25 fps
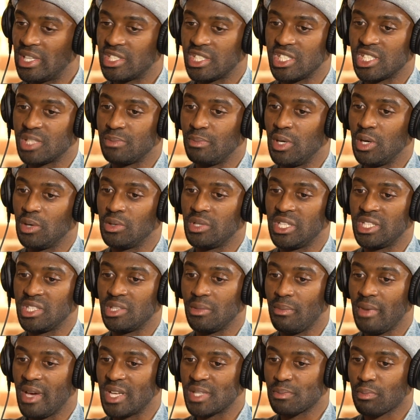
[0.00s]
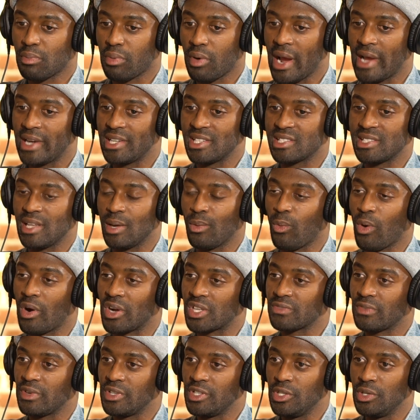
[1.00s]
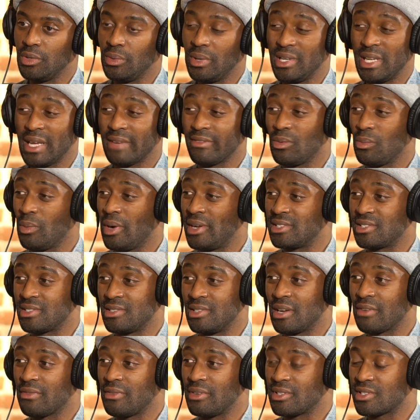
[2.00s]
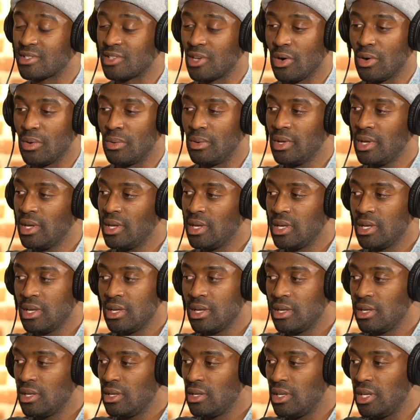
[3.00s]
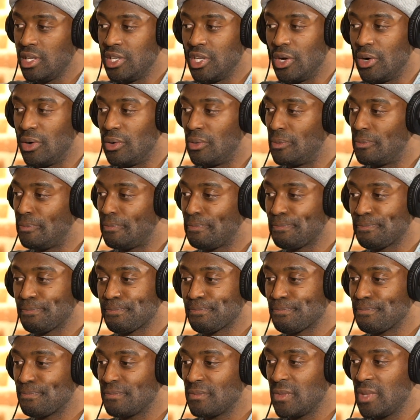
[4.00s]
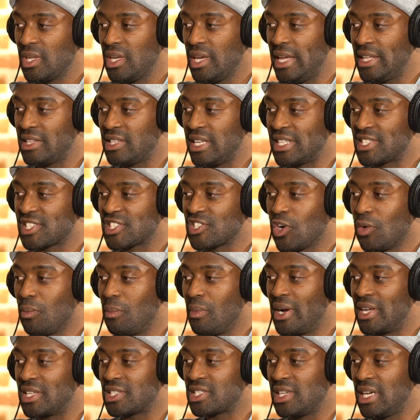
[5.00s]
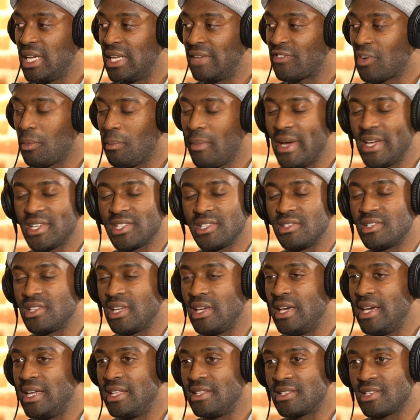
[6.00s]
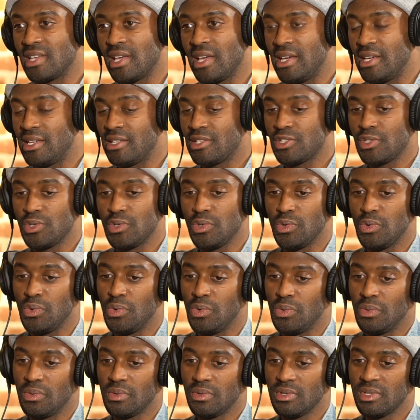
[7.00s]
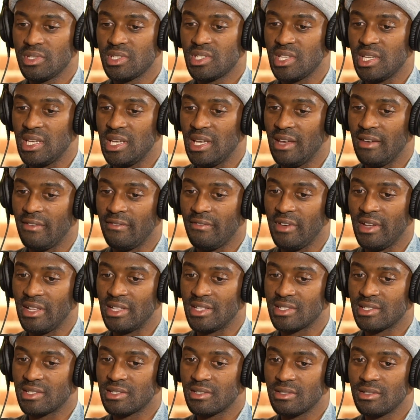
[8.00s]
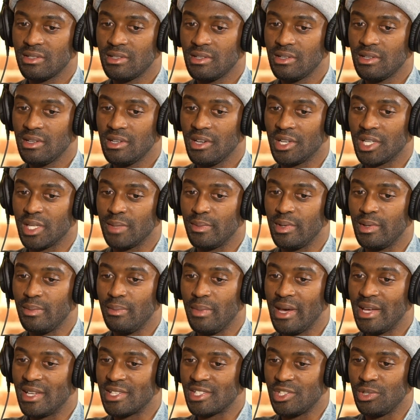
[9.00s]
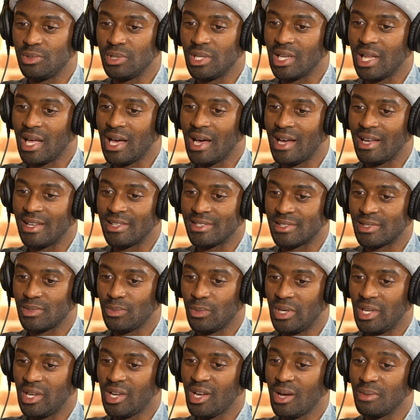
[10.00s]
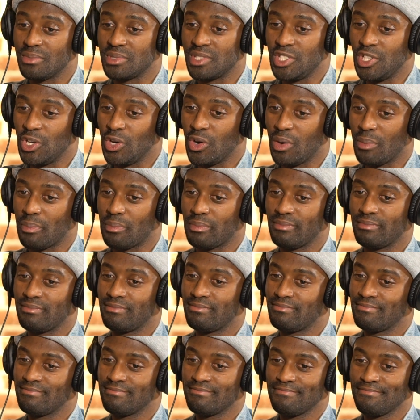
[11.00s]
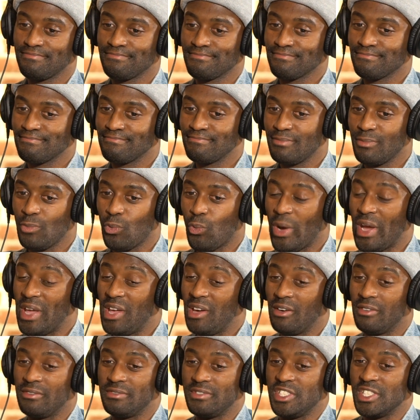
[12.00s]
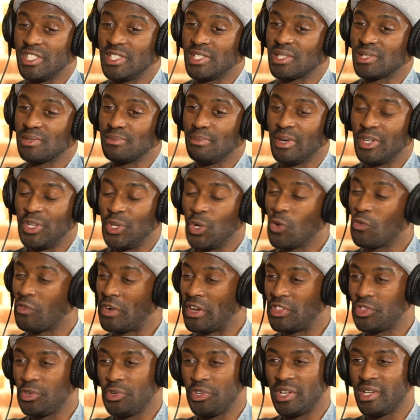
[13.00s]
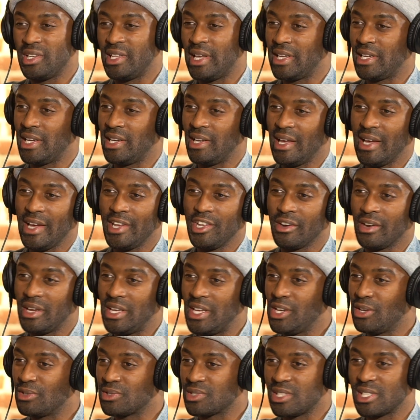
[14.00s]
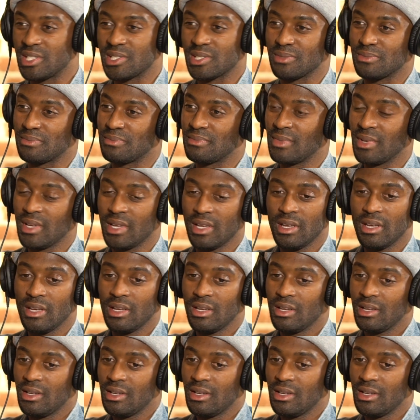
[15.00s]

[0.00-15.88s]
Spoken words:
So it's just building the best practice that works for you, and everyone's different. So, you know, it's so much information to intake to see if it's going to be best utilized when it comes to your way of just maneuvering through your day-to-day, your ecosystem.